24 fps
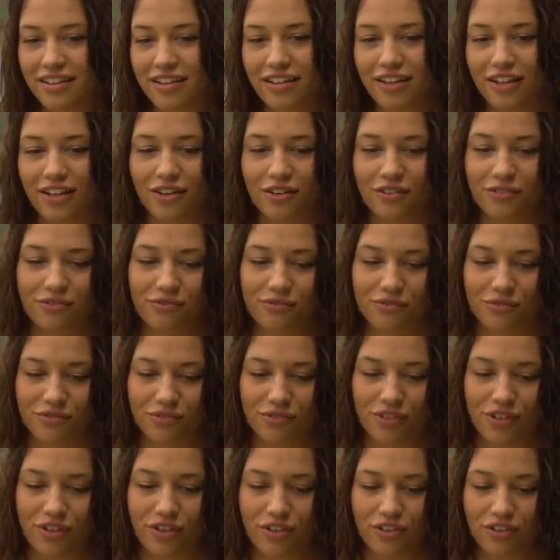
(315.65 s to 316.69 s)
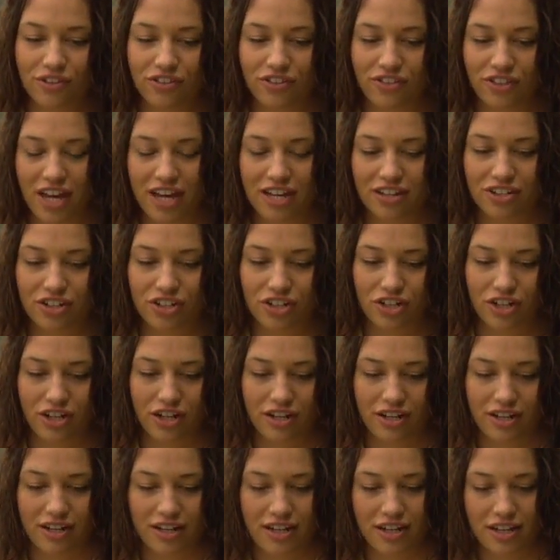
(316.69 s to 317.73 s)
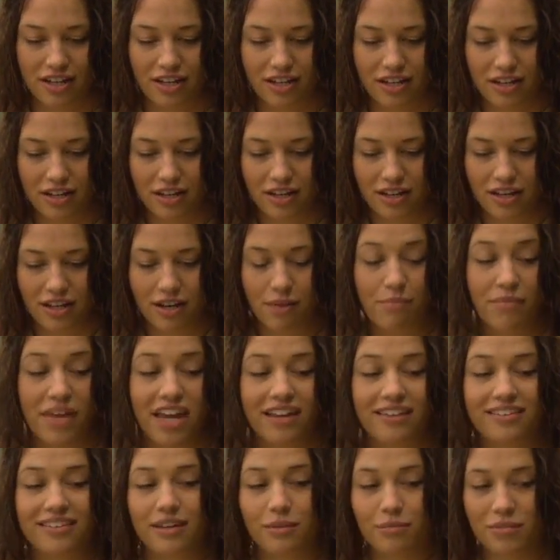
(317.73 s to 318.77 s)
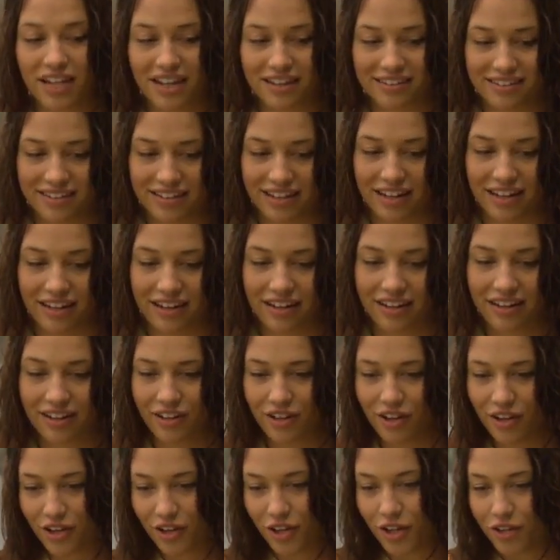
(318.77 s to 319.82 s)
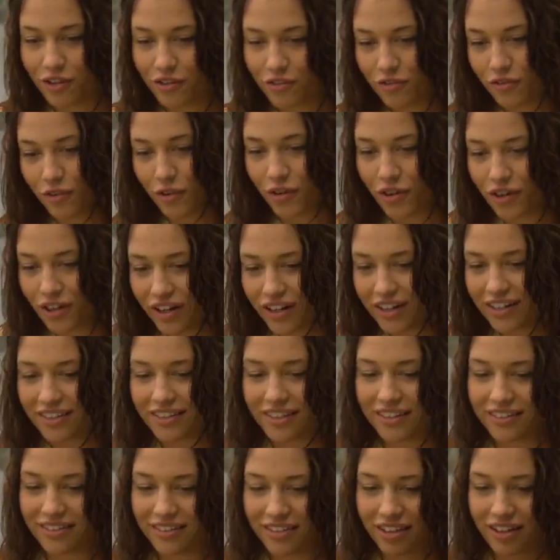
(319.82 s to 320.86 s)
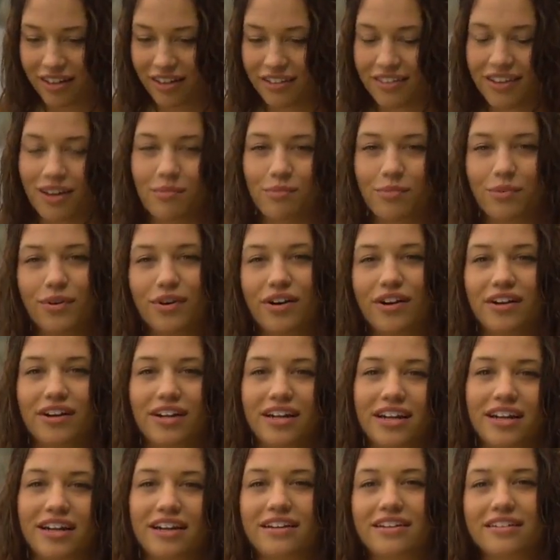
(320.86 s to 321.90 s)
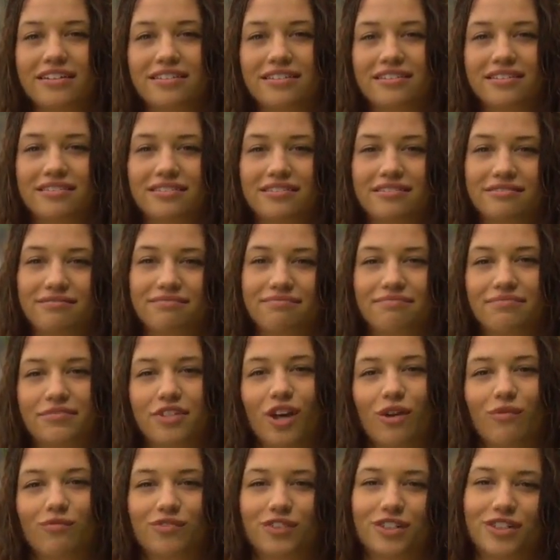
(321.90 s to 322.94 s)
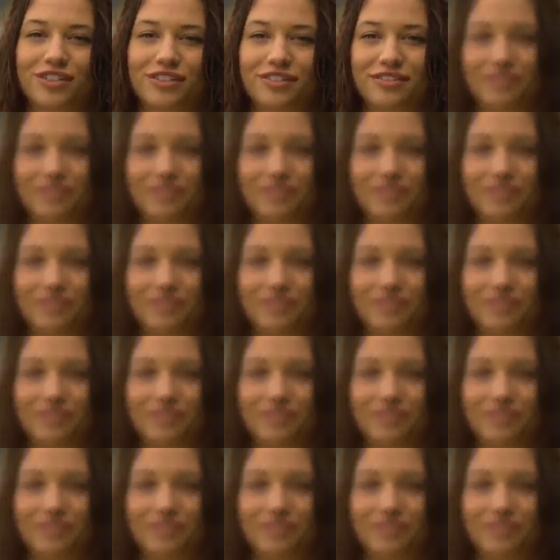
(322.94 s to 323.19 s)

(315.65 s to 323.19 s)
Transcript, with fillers: you know, such amazing blessing for this little temporary comfort.